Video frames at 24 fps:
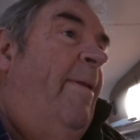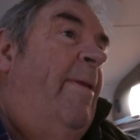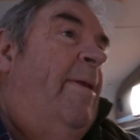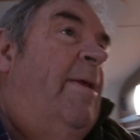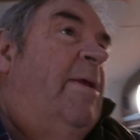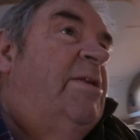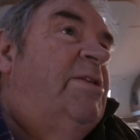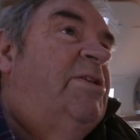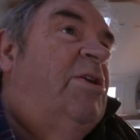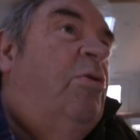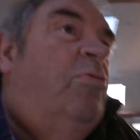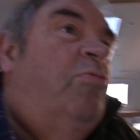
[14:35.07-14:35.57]

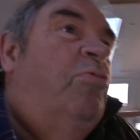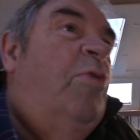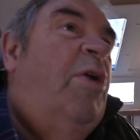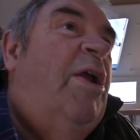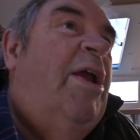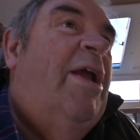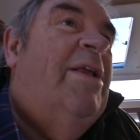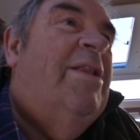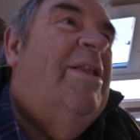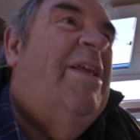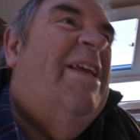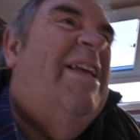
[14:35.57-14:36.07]
so
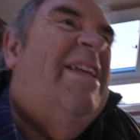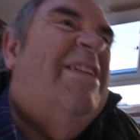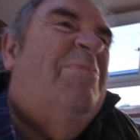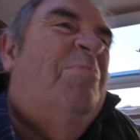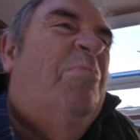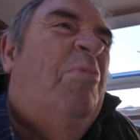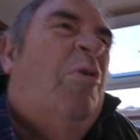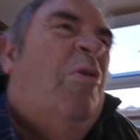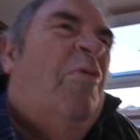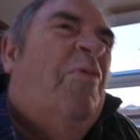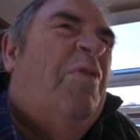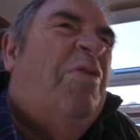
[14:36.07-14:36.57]
really it's
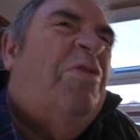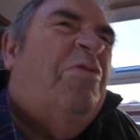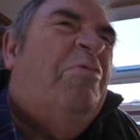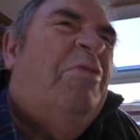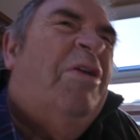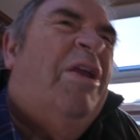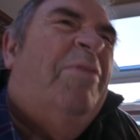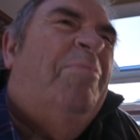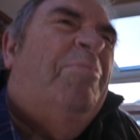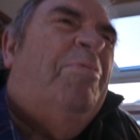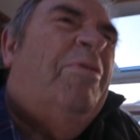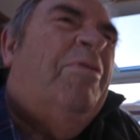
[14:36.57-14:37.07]
more of a
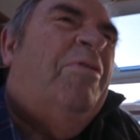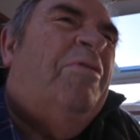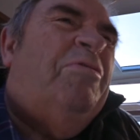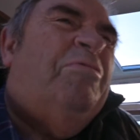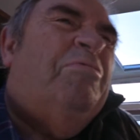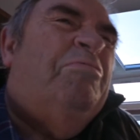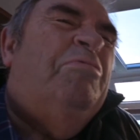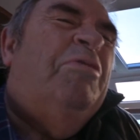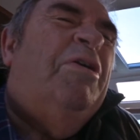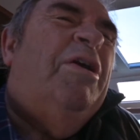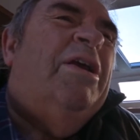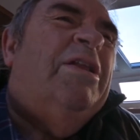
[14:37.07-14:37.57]
three berth
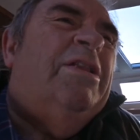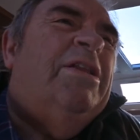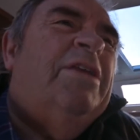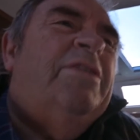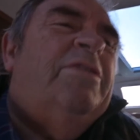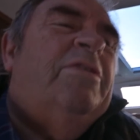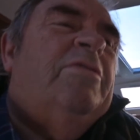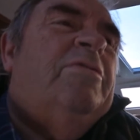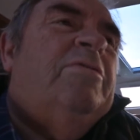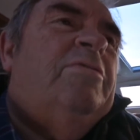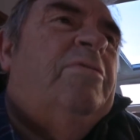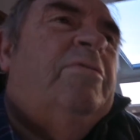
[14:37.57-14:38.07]
really
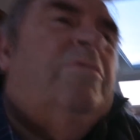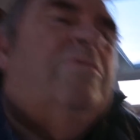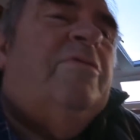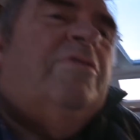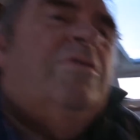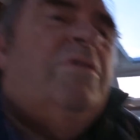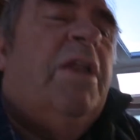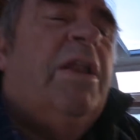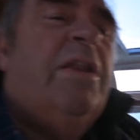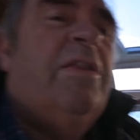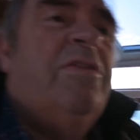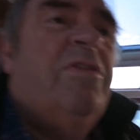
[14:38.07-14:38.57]
than
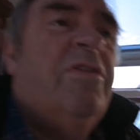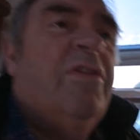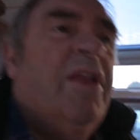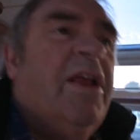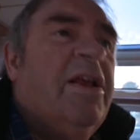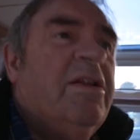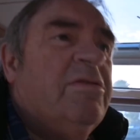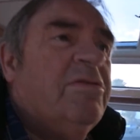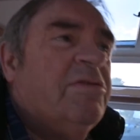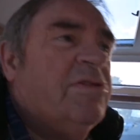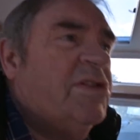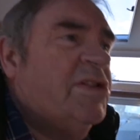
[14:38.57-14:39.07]
anything
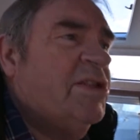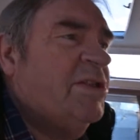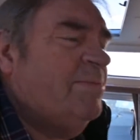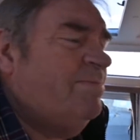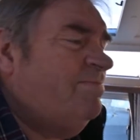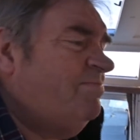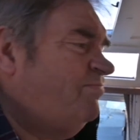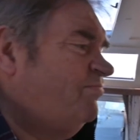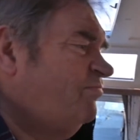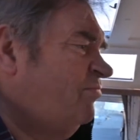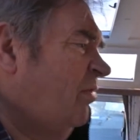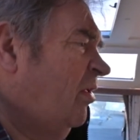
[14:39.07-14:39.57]
else.
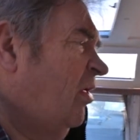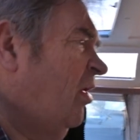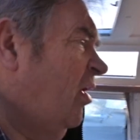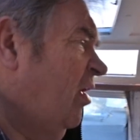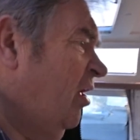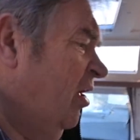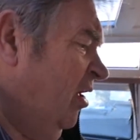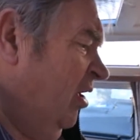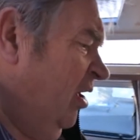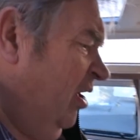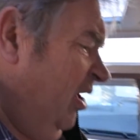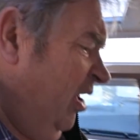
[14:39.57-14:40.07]

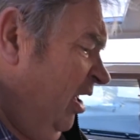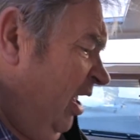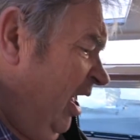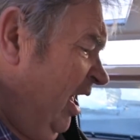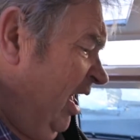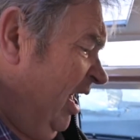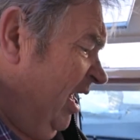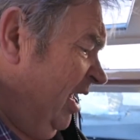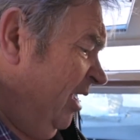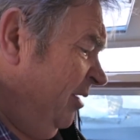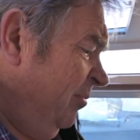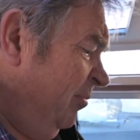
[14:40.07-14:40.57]

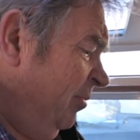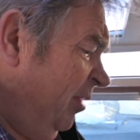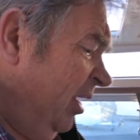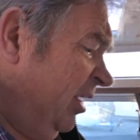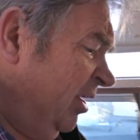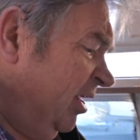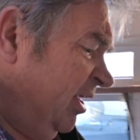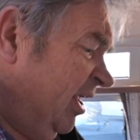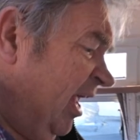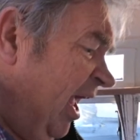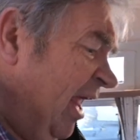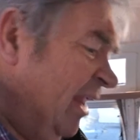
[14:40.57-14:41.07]
And
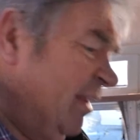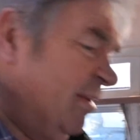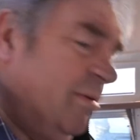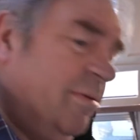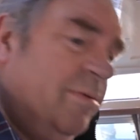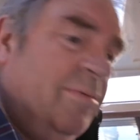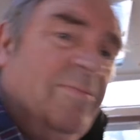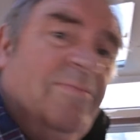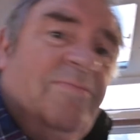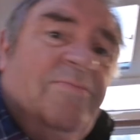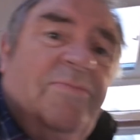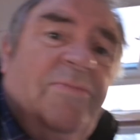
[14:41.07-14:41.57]
again,
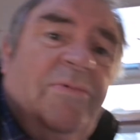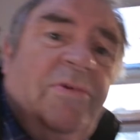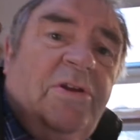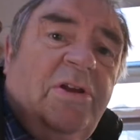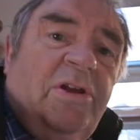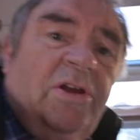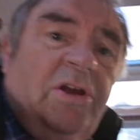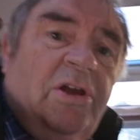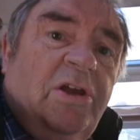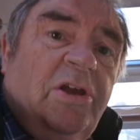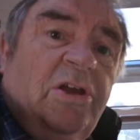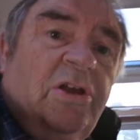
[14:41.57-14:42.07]

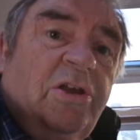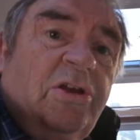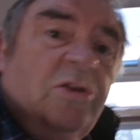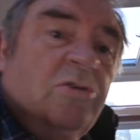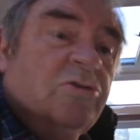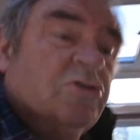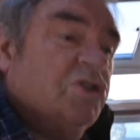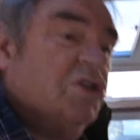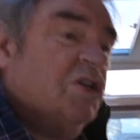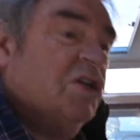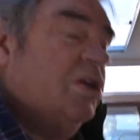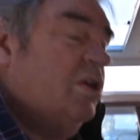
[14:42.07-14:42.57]

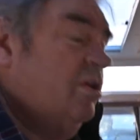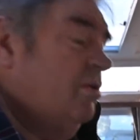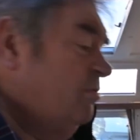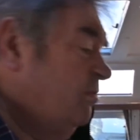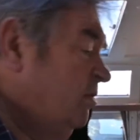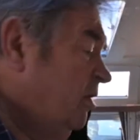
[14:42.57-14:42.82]
cushy,